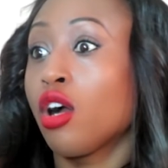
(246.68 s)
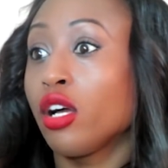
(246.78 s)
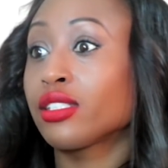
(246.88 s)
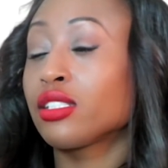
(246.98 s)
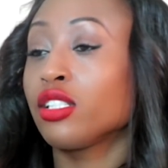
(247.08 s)

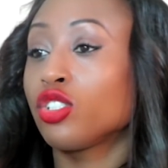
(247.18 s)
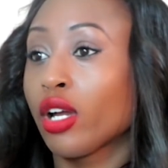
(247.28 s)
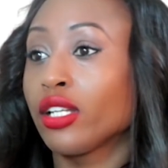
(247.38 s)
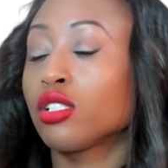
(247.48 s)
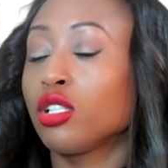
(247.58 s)
constantly
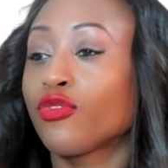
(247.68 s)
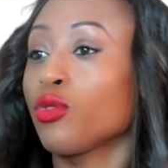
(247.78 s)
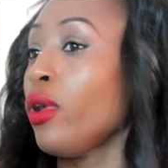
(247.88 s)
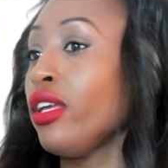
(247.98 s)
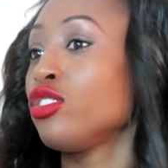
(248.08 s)
trying to look
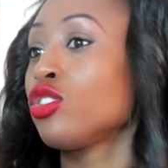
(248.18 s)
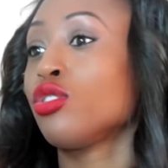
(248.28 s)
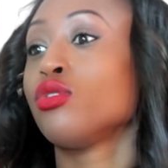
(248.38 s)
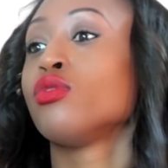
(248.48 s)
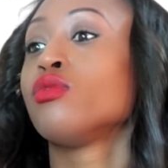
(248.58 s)
for
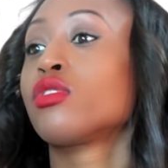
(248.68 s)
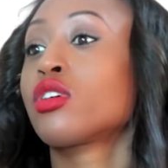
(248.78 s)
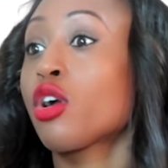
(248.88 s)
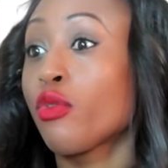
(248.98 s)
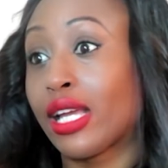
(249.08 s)
ways to
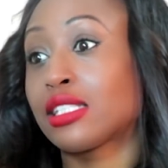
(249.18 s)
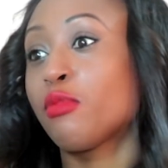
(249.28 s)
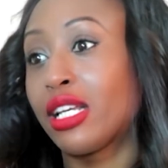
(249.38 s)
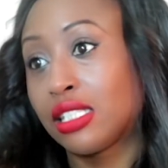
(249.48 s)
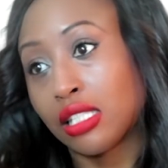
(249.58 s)

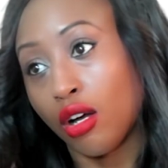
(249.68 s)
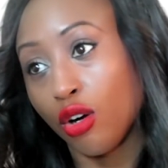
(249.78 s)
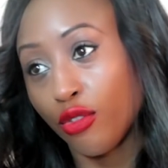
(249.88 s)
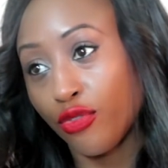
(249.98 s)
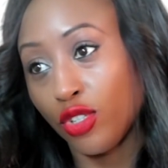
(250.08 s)
correct
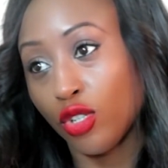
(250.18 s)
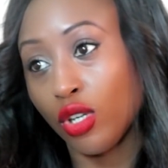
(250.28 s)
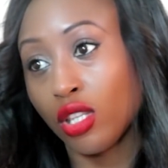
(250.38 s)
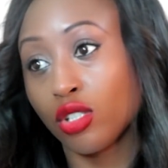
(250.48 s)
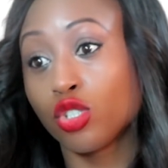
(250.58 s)
myself. You
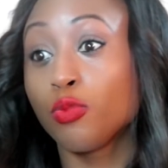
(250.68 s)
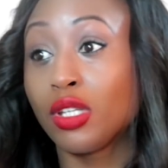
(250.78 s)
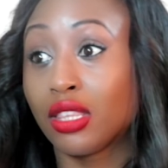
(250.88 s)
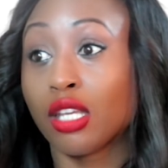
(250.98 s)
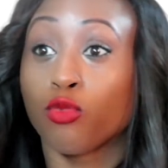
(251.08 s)
know, either to
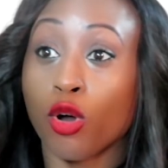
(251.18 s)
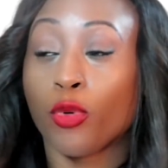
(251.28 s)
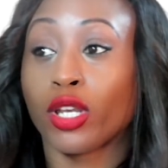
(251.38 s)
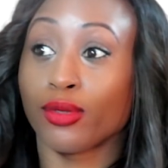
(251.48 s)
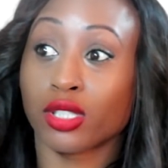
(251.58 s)
be, at one
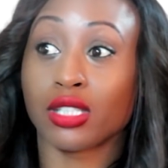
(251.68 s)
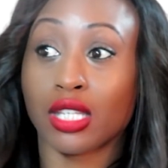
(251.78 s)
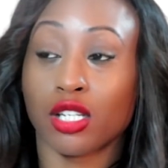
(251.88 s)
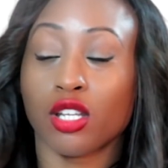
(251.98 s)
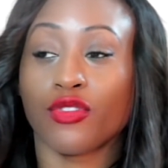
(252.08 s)
point I wasn't thin